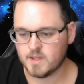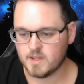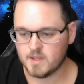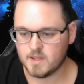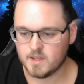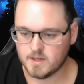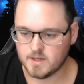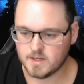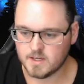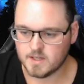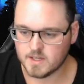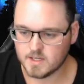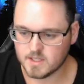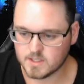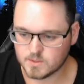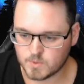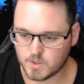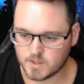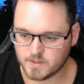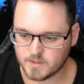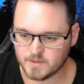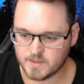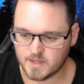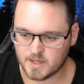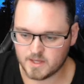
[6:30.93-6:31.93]
he is
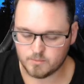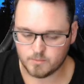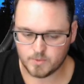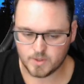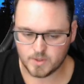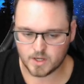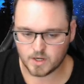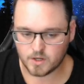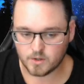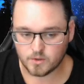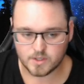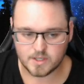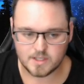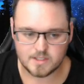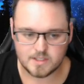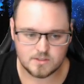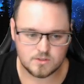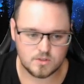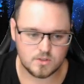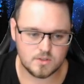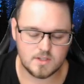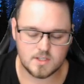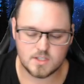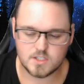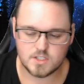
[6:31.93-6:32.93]
one that we're going to look
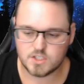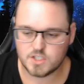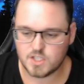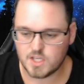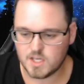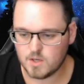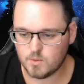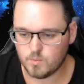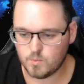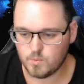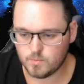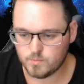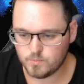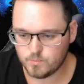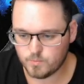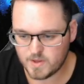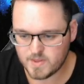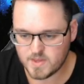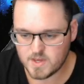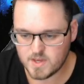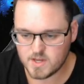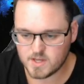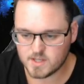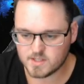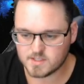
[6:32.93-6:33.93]
into this year.
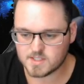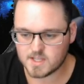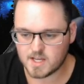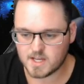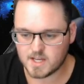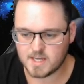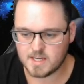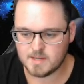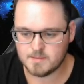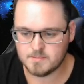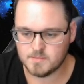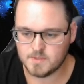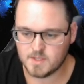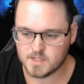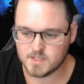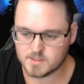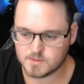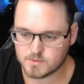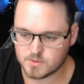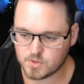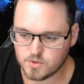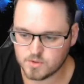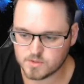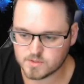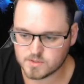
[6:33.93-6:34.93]
Whether you can start him, there's
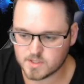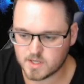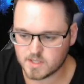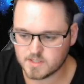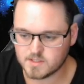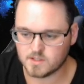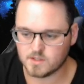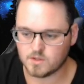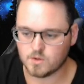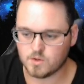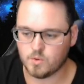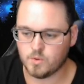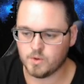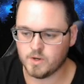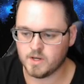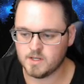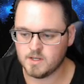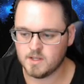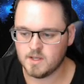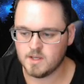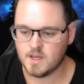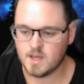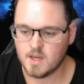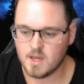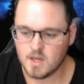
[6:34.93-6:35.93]
two sides of the
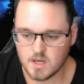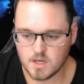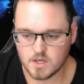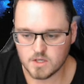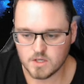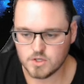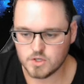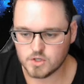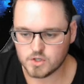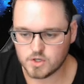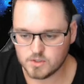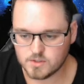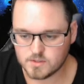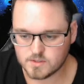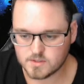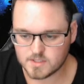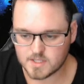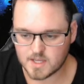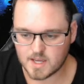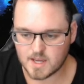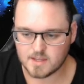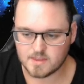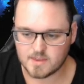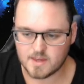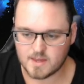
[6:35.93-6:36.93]
coin. You could
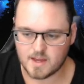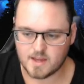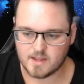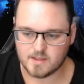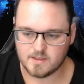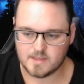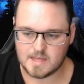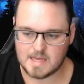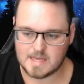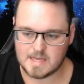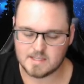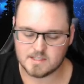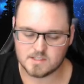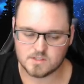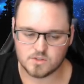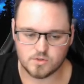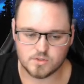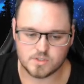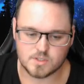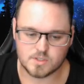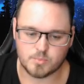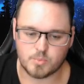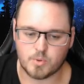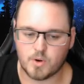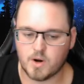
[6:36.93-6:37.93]
say that there's no
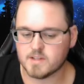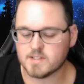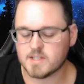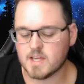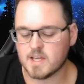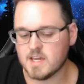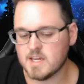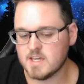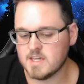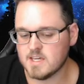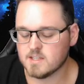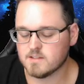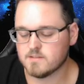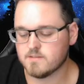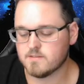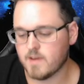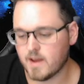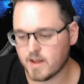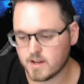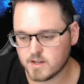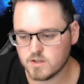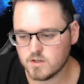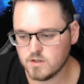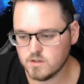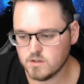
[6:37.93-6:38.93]
surprise that he is
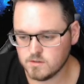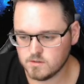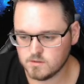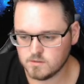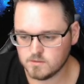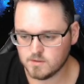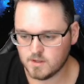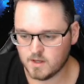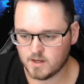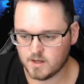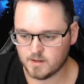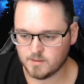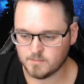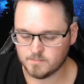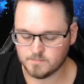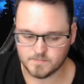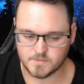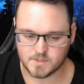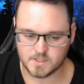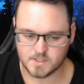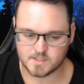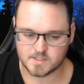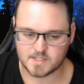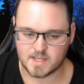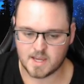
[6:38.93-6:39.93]
value,
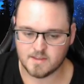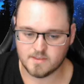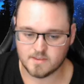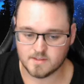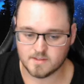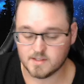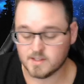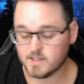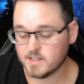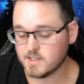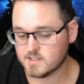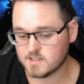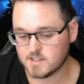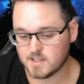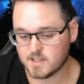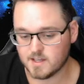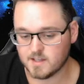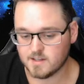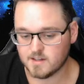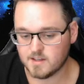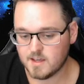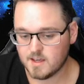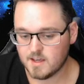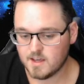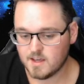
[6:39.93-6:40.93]
to say the least,
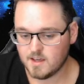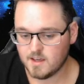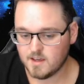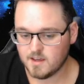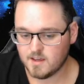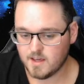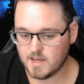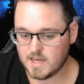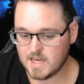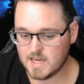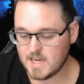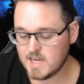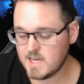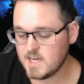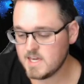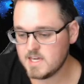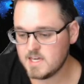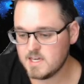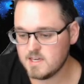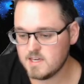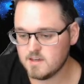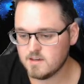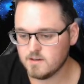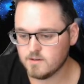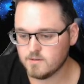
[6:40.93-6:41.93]
that
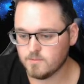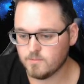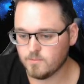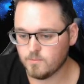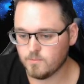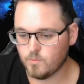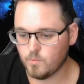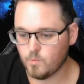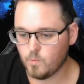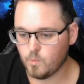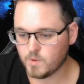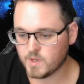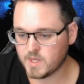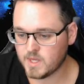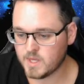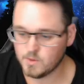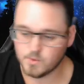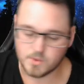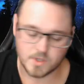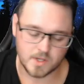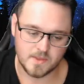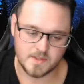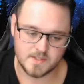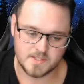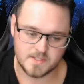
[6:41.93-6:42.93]
he
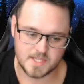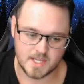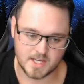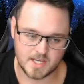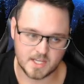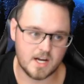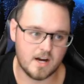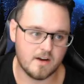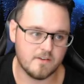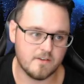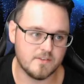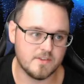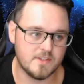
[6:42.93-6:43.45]
killed it in the second half of the